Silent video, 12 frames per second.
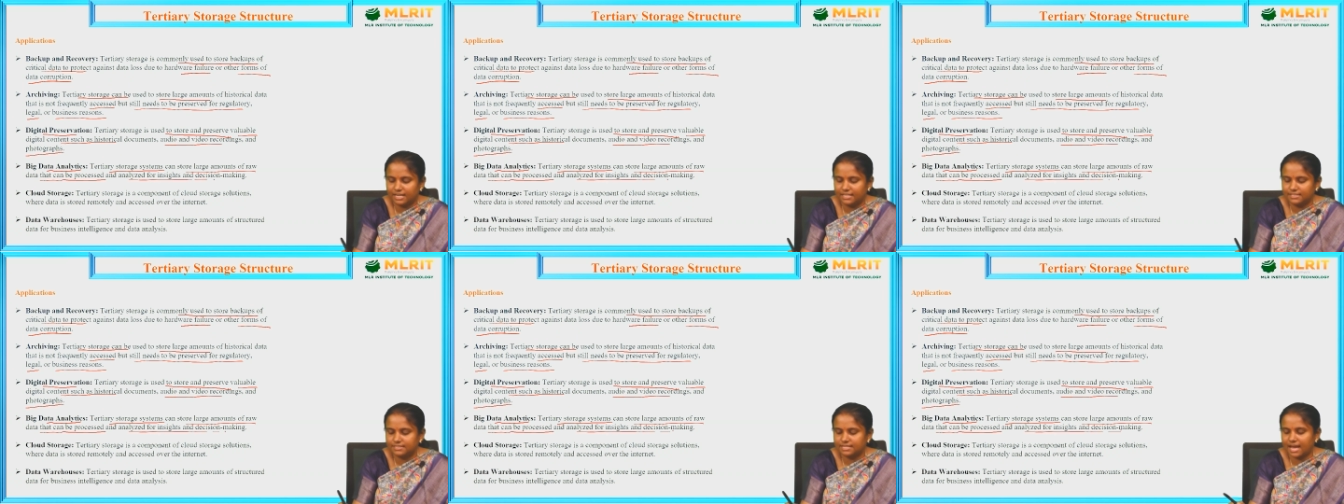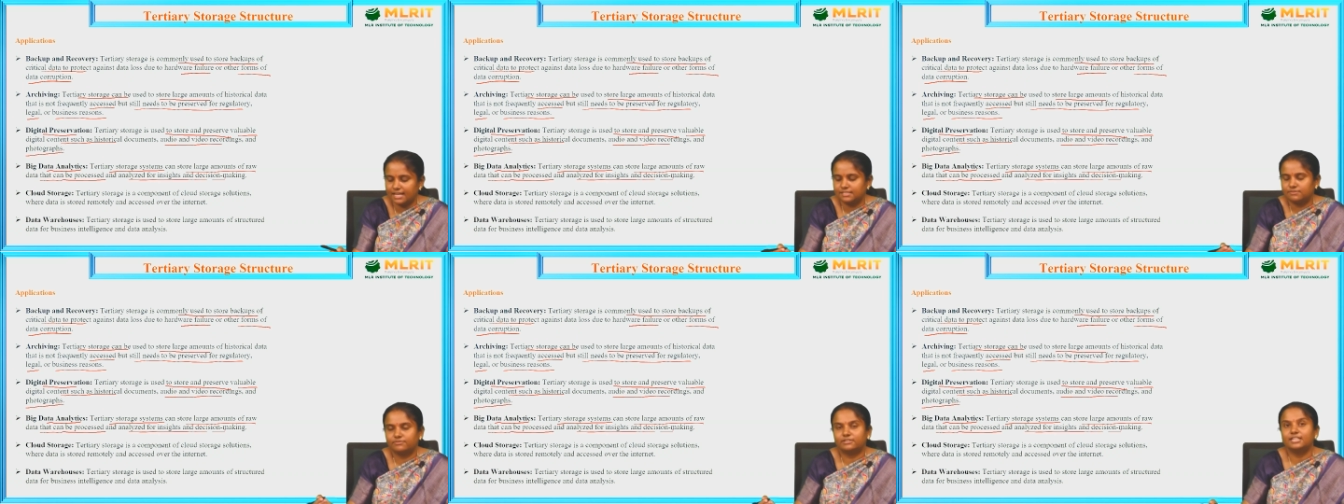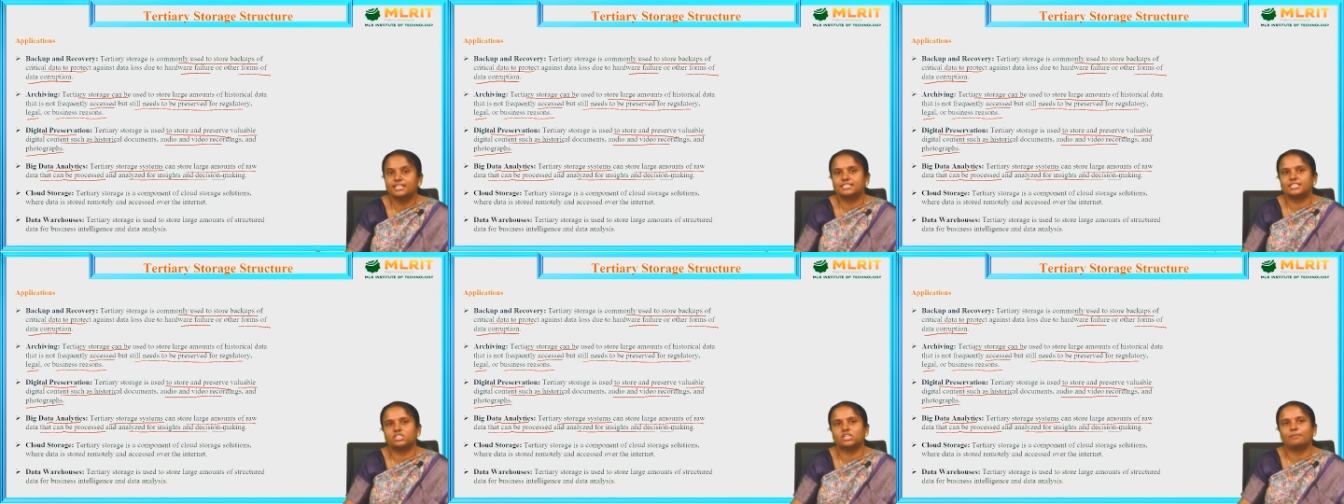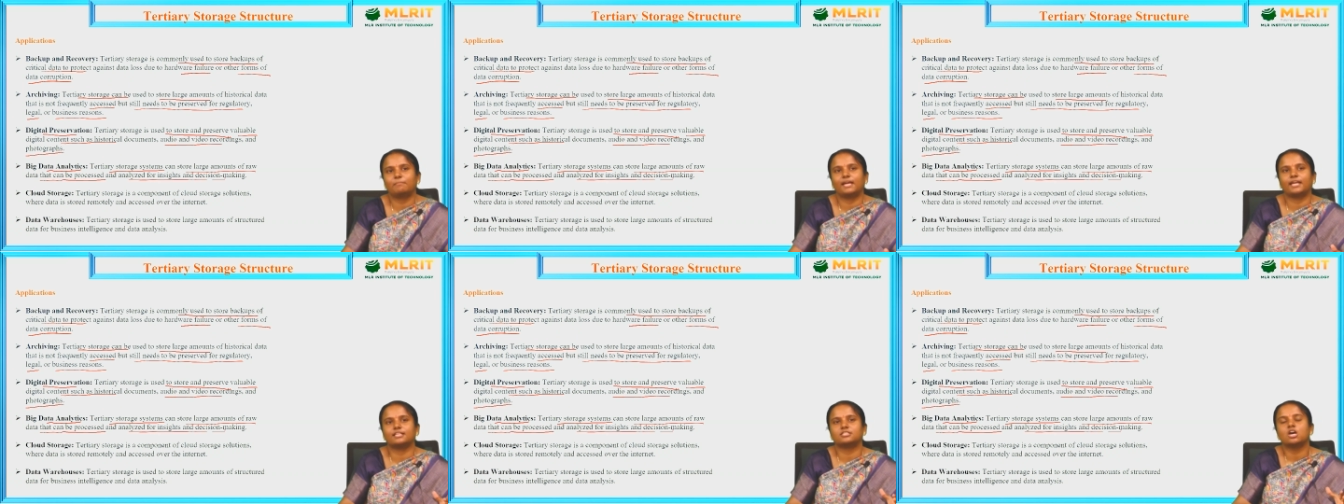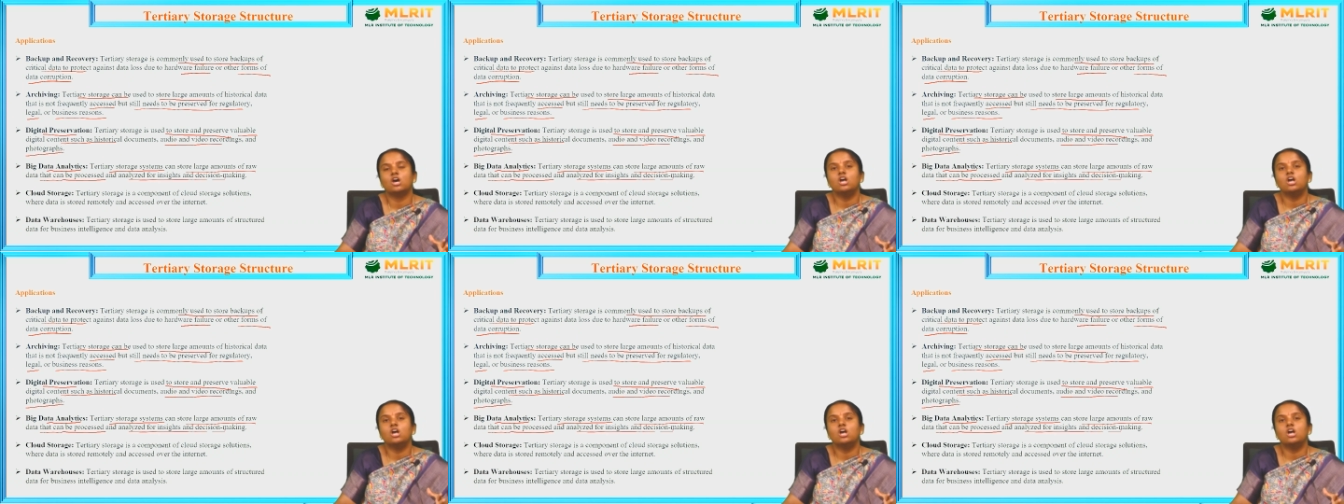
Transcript: insights for decision makings.